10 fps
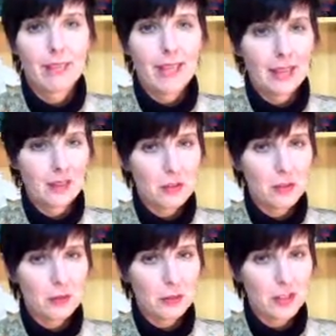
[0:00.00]
That's the
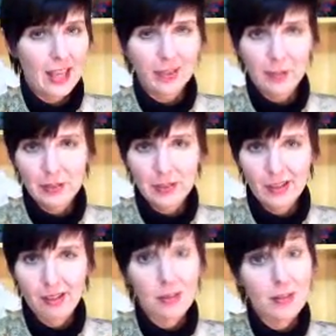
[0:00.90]
first element
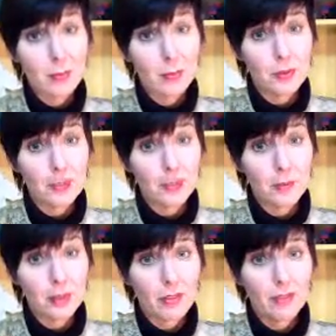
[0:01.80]
of the Simple Singing
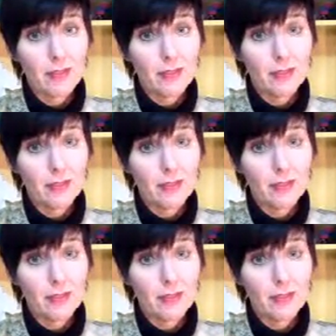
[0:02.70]
Method.